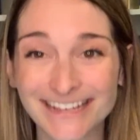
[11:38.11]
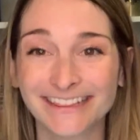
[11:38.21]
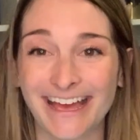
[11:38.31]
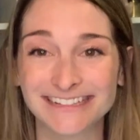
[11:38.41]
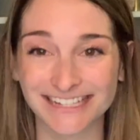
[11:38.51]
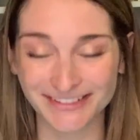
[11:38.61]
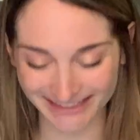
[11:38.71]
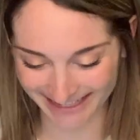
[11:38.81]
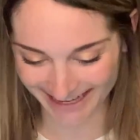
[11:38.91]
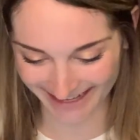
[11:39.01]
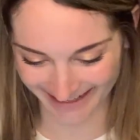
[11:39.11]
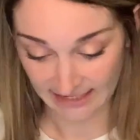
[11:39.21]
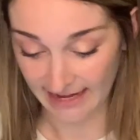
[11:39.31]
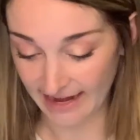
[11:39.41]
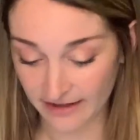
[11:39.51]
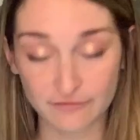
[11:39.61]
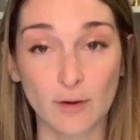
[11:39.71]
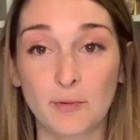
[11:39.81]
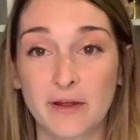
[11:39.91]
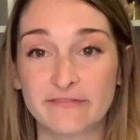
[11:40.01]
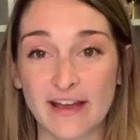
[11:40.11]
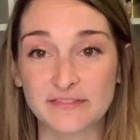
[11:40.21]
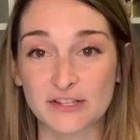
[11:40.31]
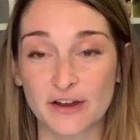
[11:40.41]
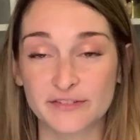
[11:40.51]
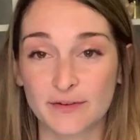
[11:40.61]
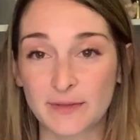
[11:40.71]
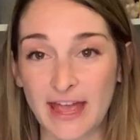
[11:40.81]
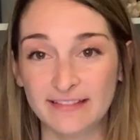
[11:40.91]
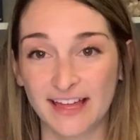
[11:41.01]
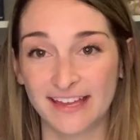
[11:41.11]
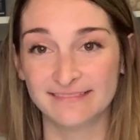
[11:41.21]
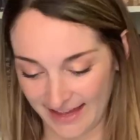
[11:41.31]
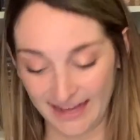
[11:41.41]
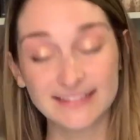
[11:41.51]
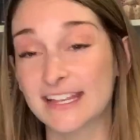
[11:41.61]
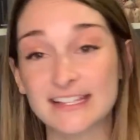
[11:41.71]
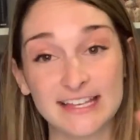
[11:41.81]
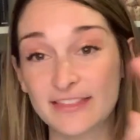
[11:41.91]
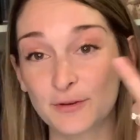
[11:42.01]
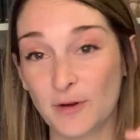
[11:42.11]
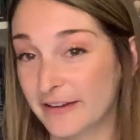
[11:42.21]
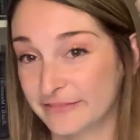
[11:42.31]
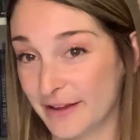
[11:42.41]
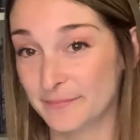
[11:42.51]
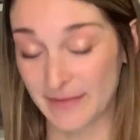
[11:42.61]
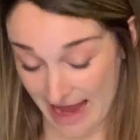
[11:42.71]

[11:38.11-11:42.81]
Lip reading: That sounds good. And a 4.5 stars from Caitlin. It's either one of them.